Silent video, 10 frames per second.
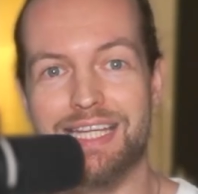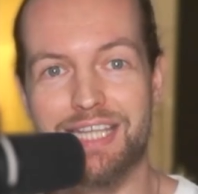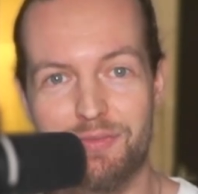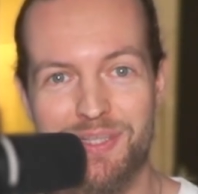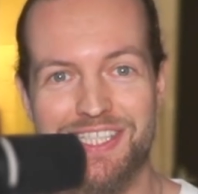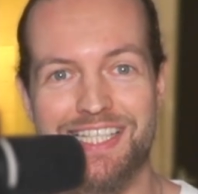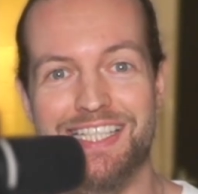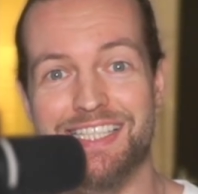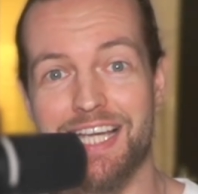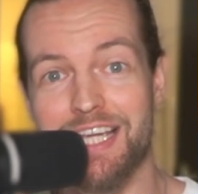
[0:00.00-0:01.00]
Give me
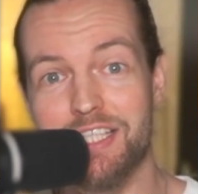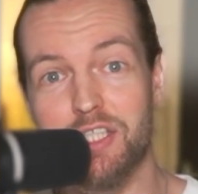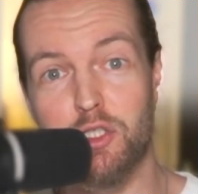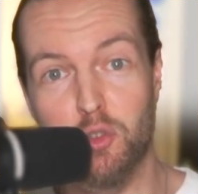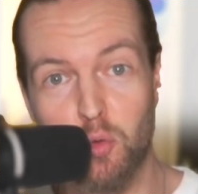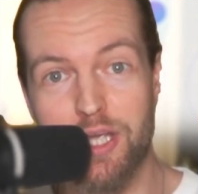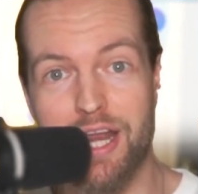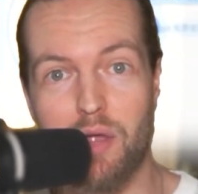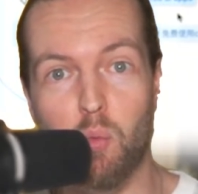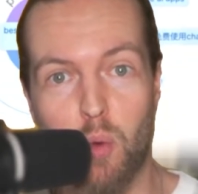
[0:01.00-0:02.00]
60 seconds and you'll
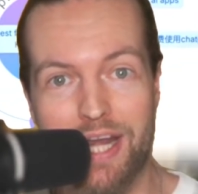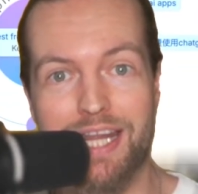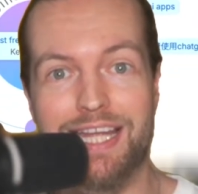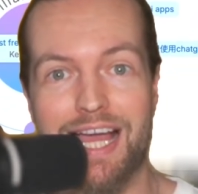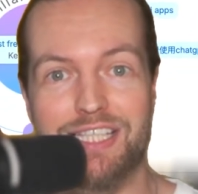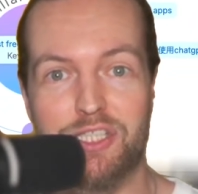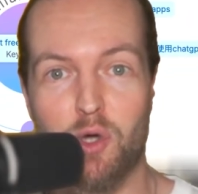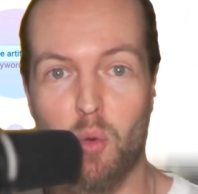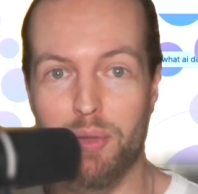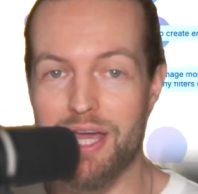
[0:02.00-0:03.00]
get a winning
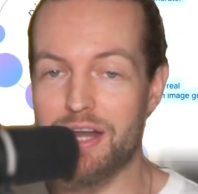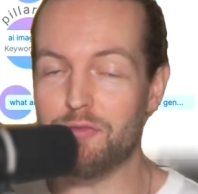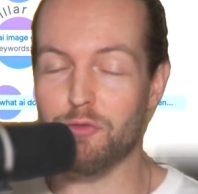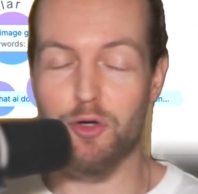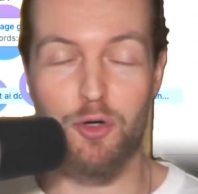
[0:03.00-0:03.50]
SEO plan for your